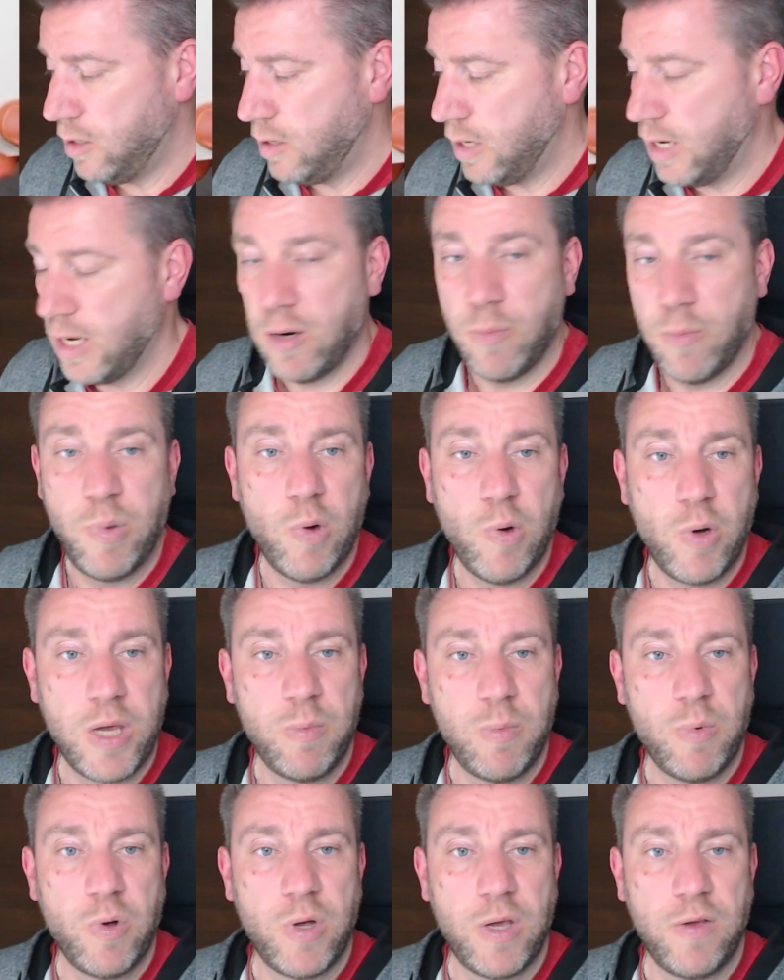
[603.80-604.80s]
get a pokey
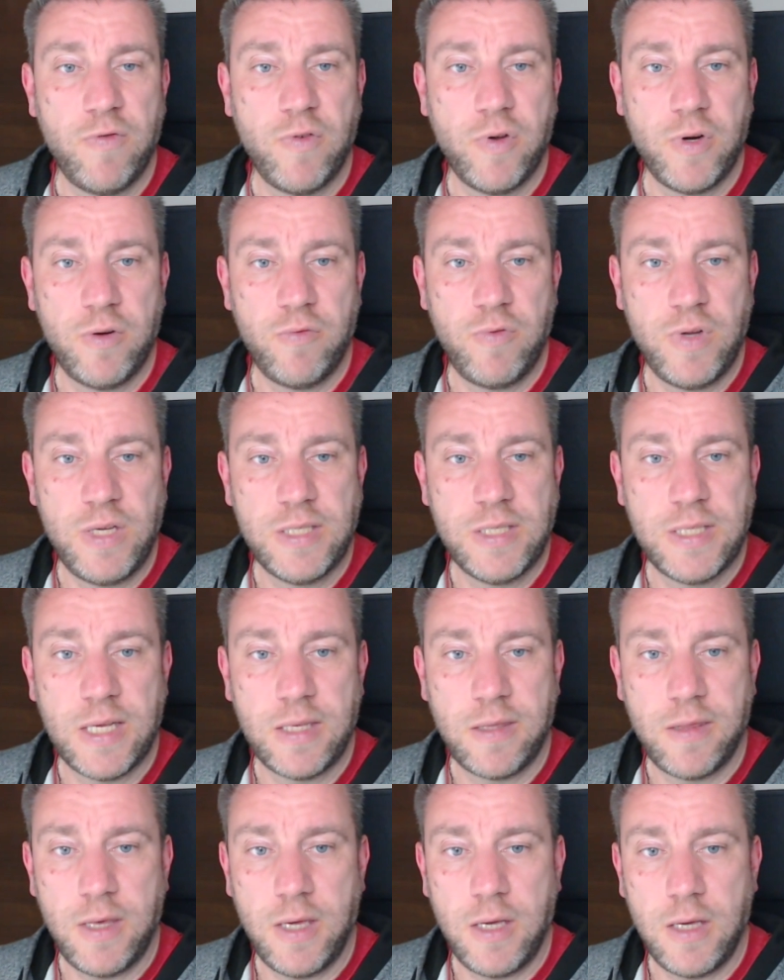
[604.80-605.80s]
for the
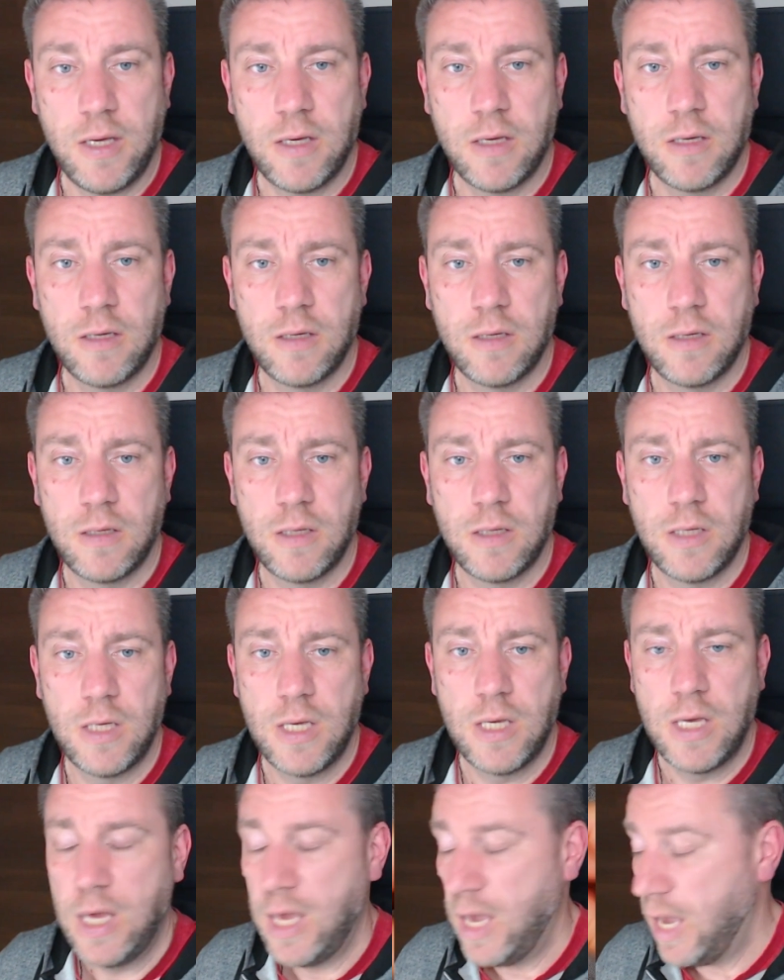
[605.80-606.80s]
reset thing,
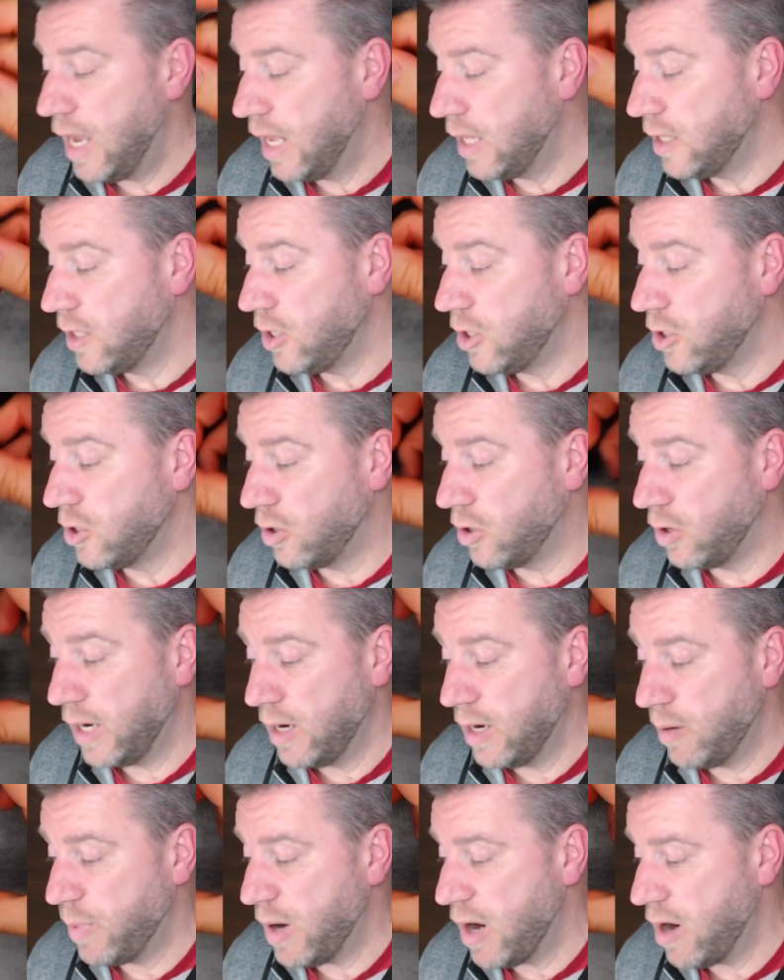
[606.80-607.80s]
and you don't get
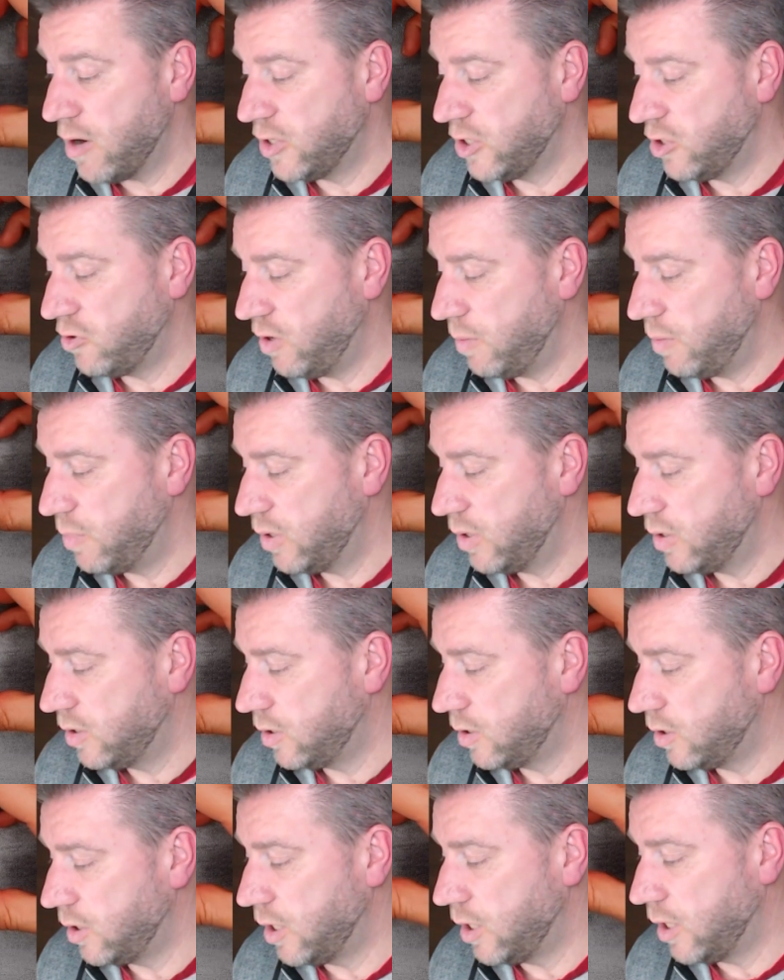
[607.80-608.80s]
a power strip,
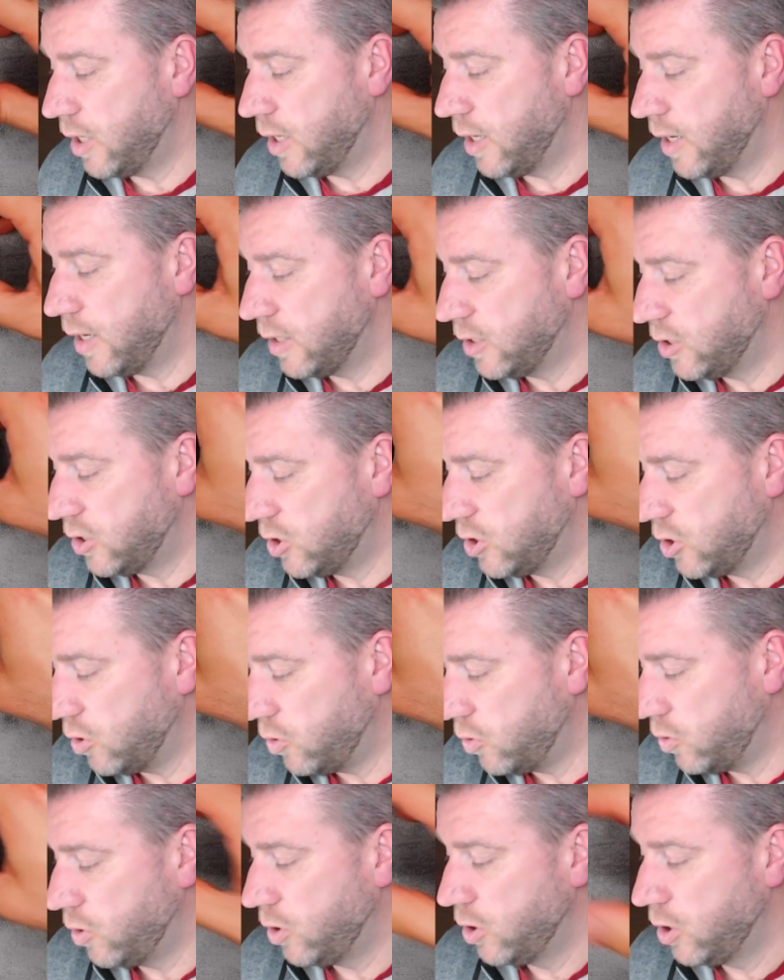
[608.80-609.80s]

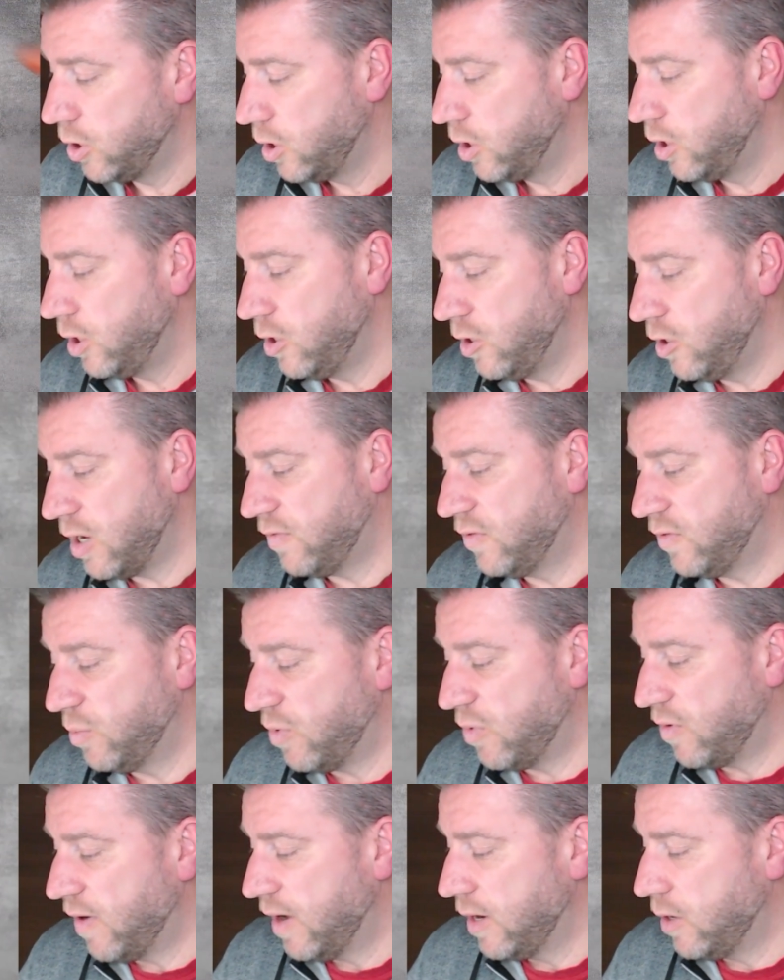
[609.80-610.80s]
so you have to
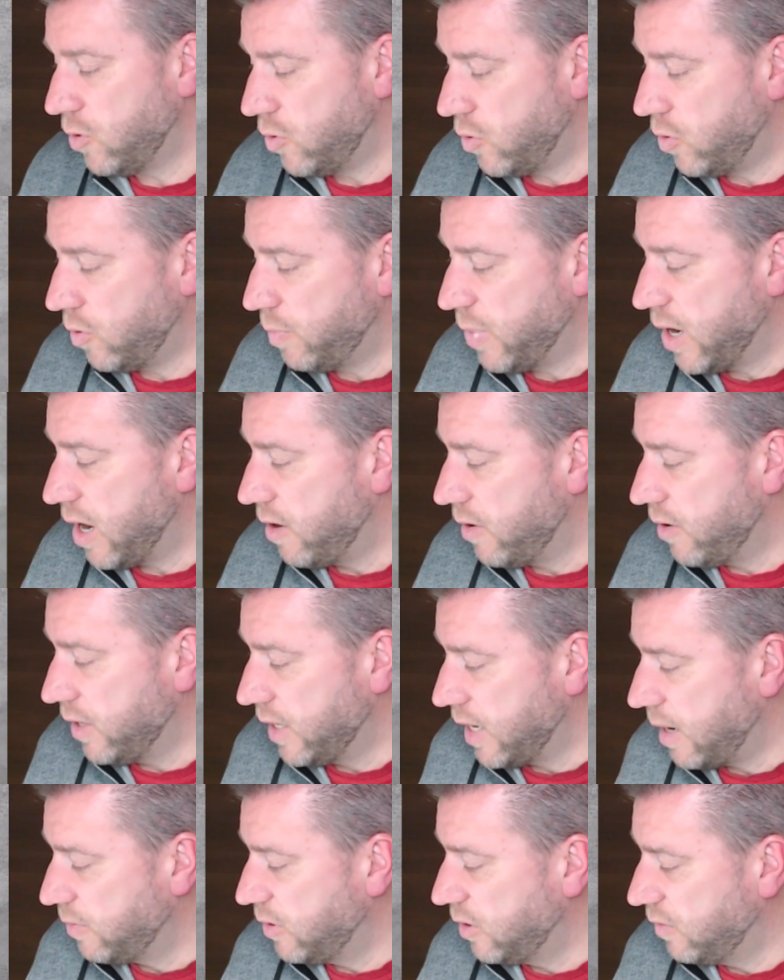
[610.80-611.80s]
provide your own power
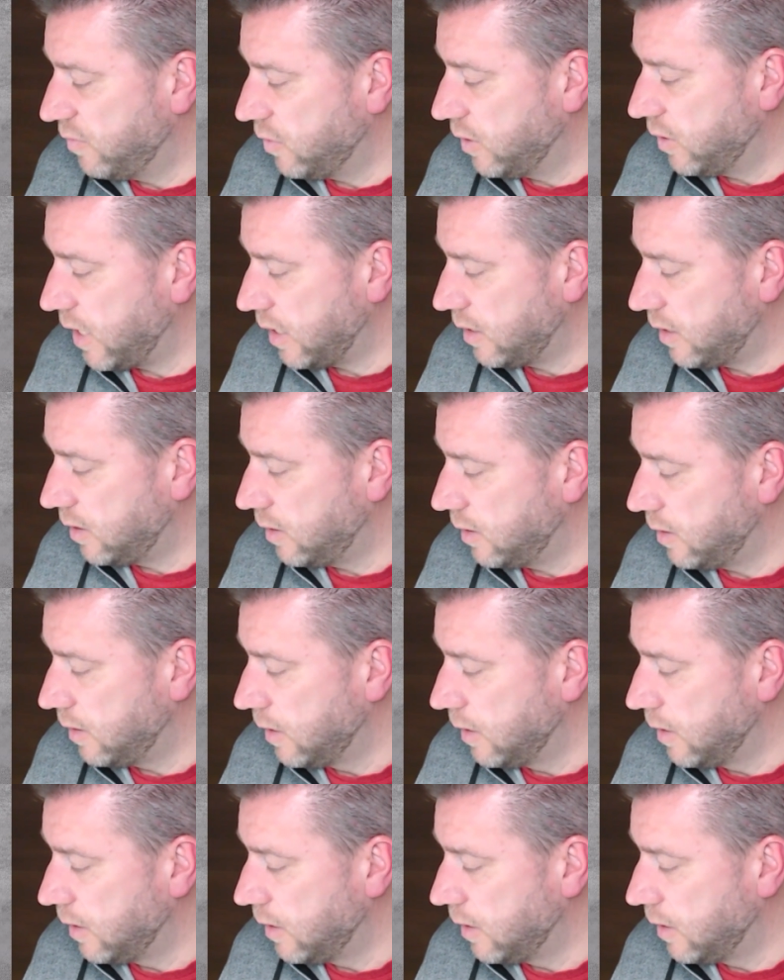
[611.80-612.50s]
adapter for that.